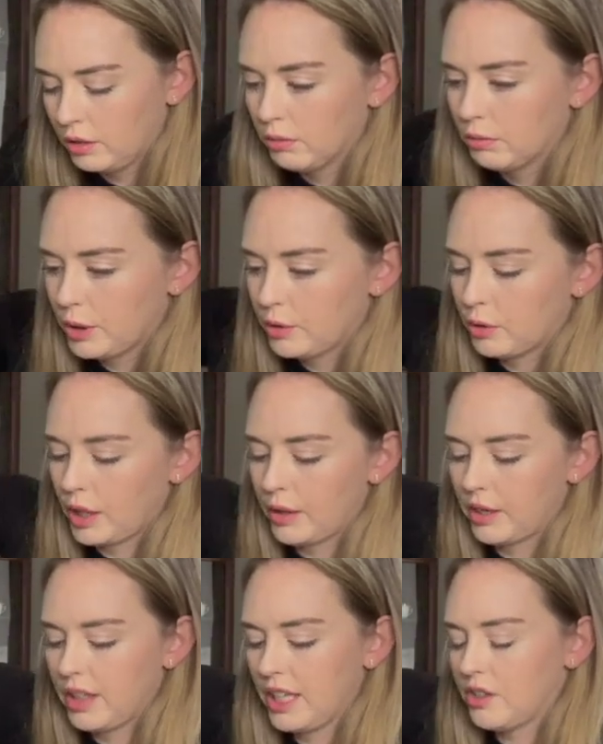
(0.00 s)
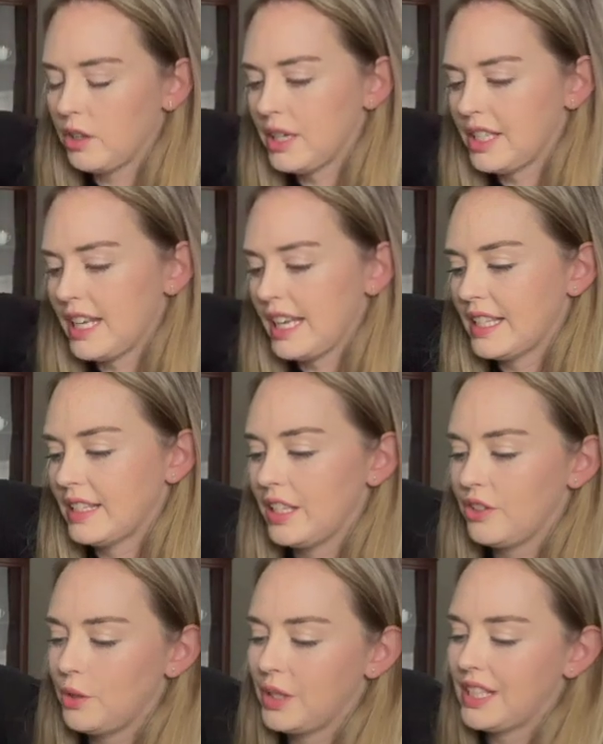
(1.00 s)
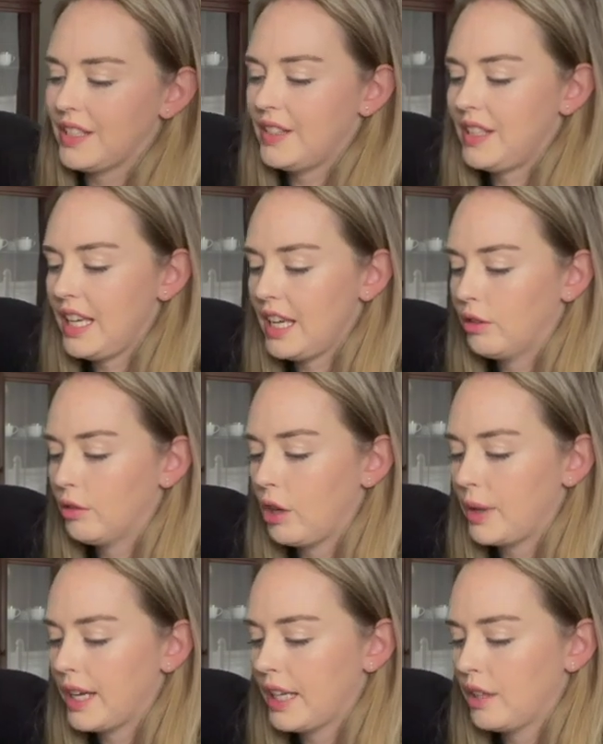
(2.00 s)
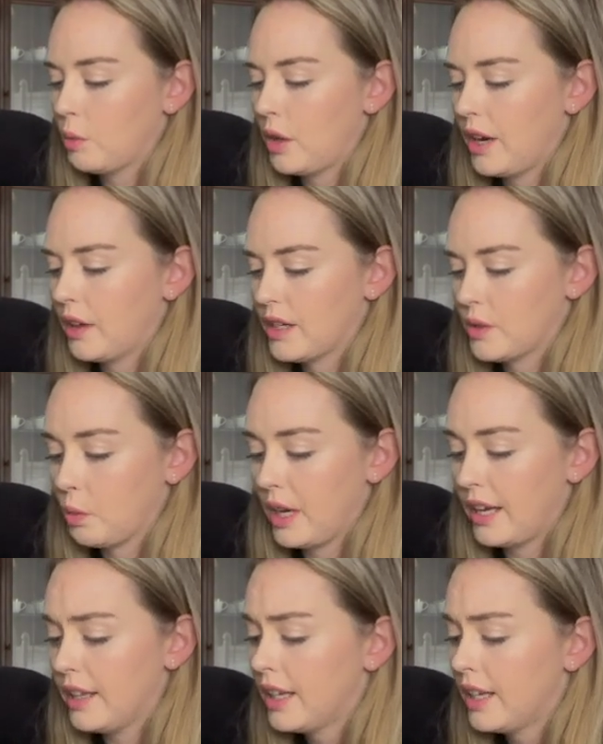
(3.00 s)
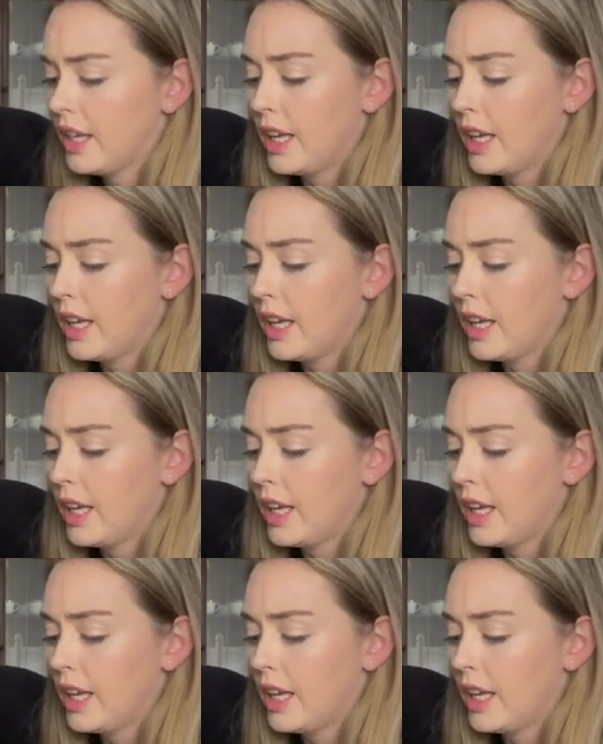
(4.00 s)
root growth. It's always nice because you can see it growing in the water as well.